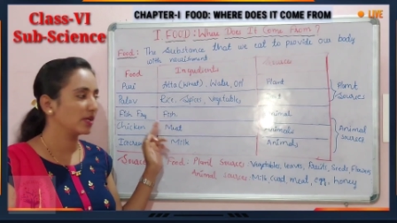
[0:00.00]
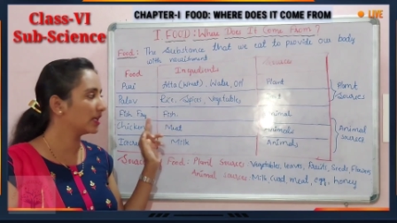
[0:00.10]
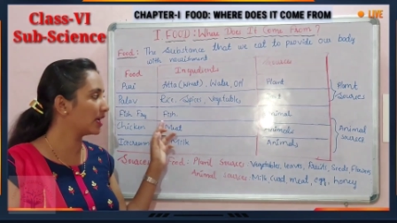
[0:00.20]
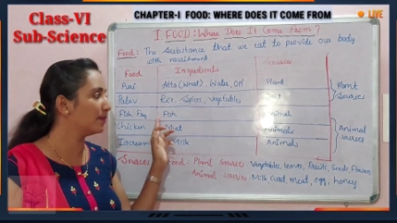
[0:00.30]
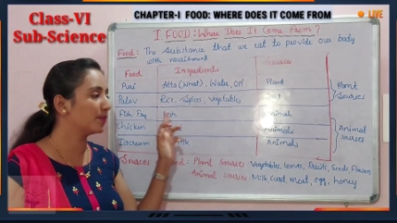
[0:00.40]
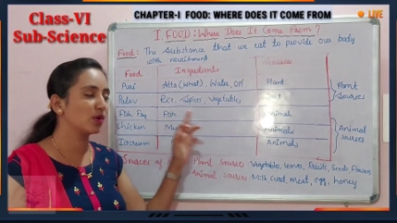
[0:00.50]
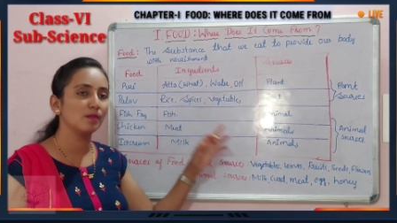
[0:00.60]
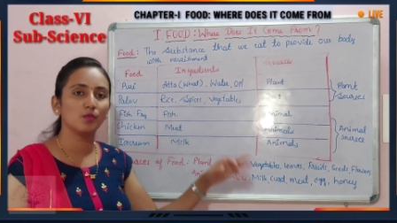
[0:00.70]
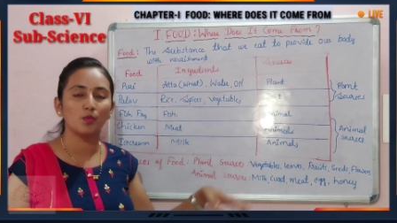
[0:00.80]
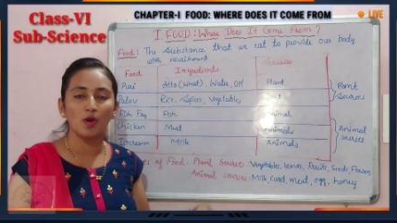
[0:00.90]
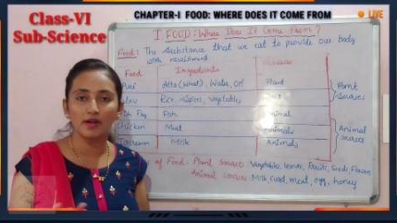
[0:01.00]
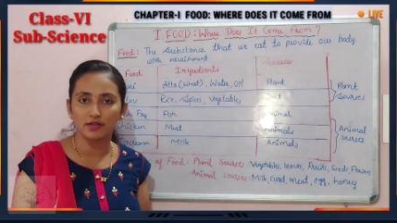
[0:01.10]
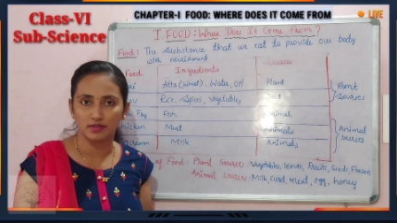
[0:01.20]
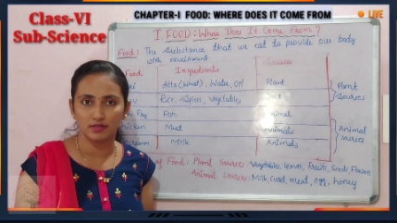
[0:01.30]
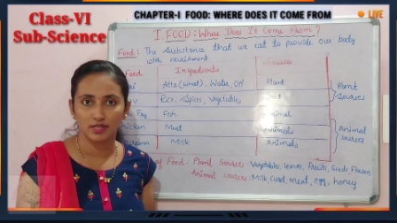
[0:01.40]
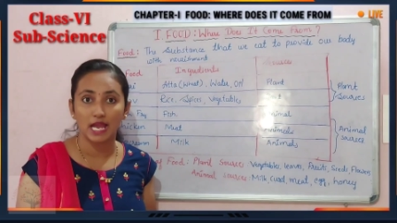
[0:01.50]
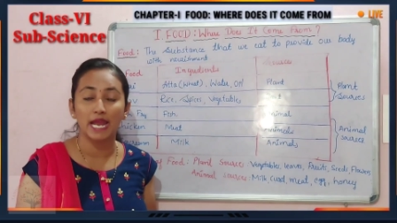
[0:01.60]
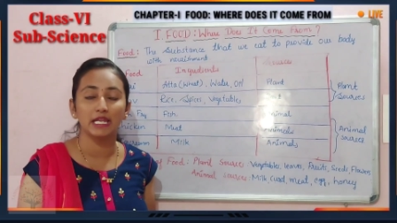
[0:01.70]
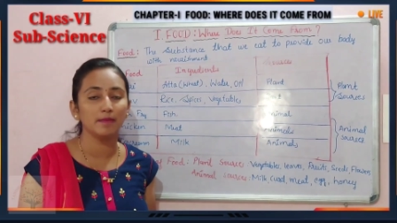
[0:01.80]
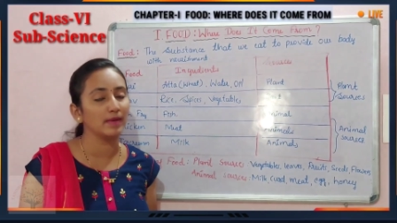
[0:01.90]
So it comes from what?
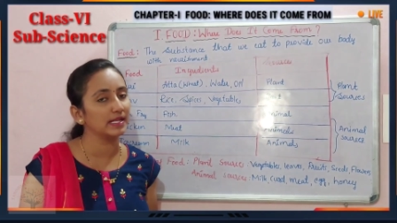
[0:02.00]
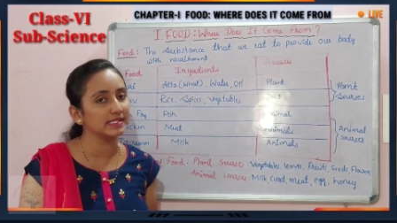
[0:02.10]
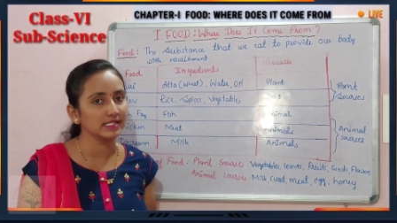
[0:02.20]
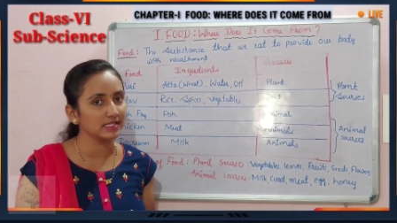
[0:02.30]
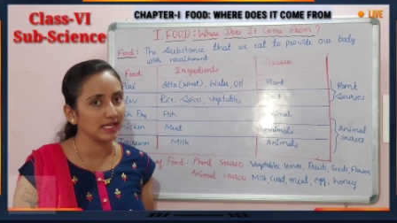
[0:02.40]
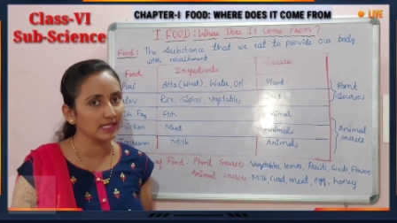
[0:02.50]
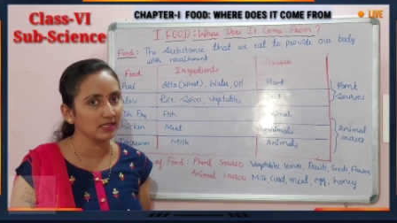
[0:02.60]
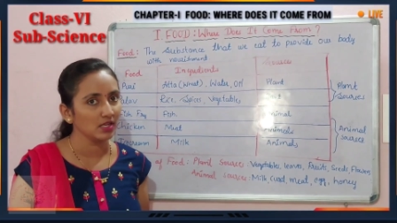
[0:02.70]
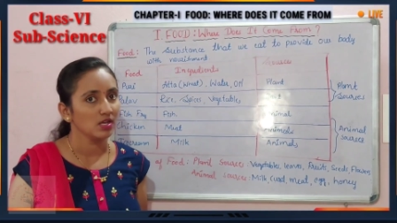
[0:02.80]
Animal, is it right?